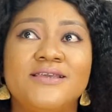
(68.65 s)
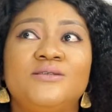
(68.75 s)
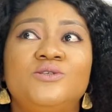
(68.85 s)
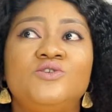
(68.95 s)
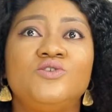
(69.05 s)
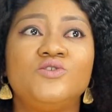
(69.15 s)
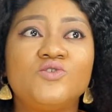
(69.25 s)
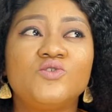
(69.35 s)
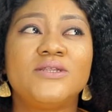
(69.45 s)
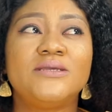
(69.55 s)
is
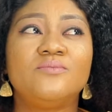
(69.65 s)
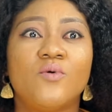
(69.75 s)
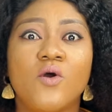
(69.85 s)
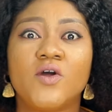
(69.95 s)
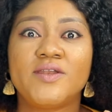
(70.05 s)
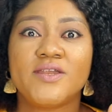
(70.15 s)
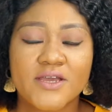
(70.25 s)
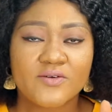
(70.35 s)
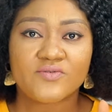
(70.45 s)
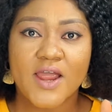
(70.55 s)
usually more
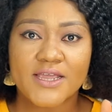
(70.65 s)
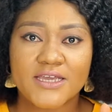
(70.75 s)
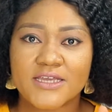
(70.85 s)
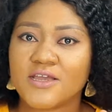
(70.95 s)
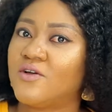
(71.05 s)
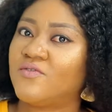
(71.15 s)
nerve-wracking